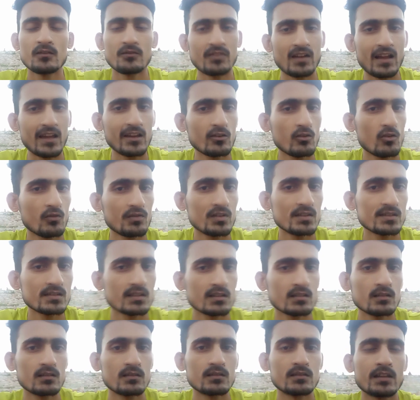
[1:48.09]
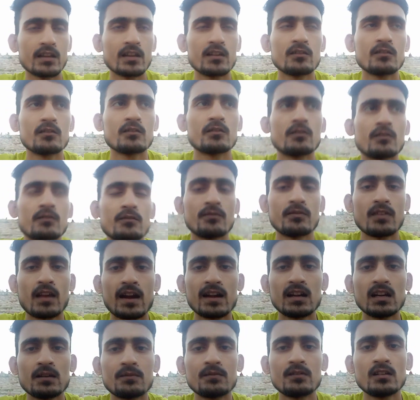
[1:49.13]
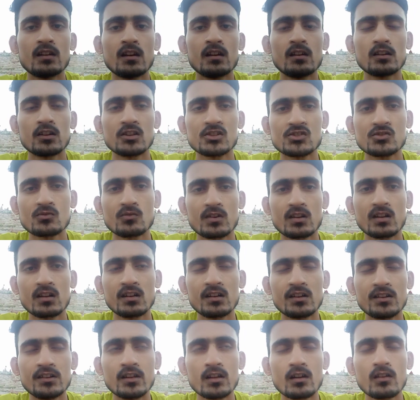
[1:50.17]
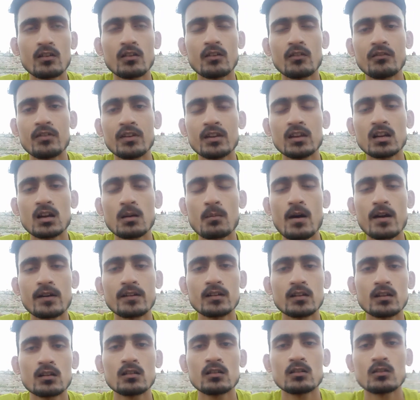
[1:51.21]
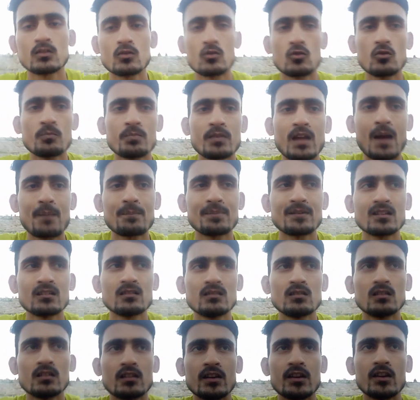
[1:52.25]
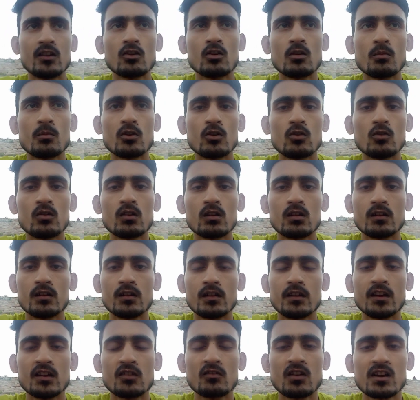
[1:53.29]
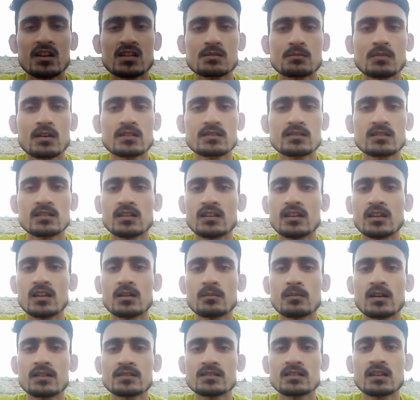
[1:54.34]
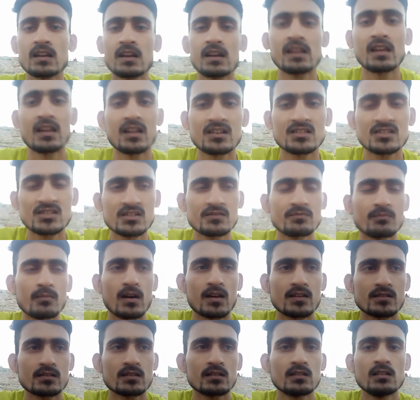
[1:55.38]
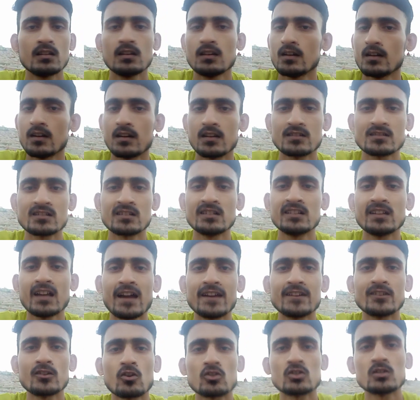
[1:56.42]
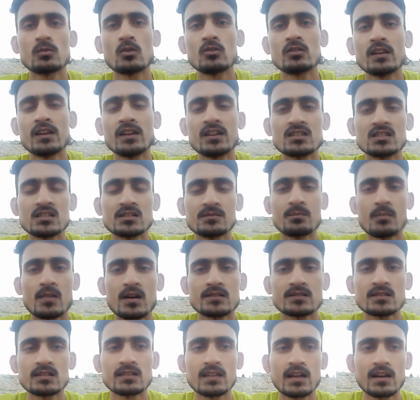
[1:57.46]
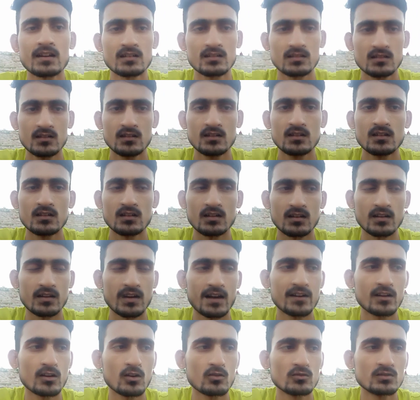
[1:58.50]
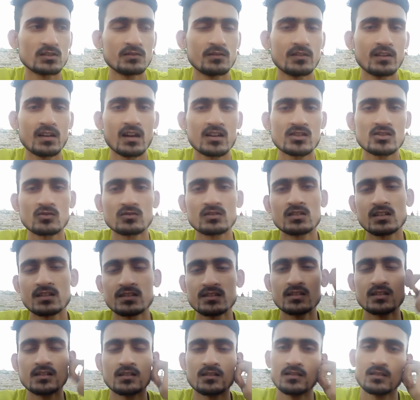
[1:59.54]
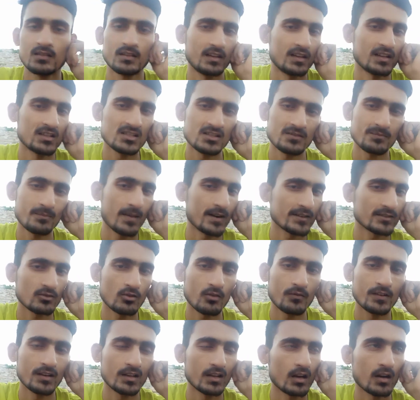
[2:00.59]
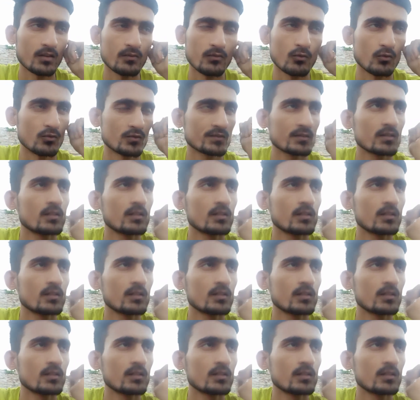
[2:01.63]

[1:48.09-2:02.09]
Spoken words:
flying officer, then flight lieutenant, squadron leader, wing commander, group captain, air commodore, air vice marshal, and air chief marshal. Recently I talked about air chief marshal, that right now the VR Chaudhary is the air chief marshal of Indian Air Force.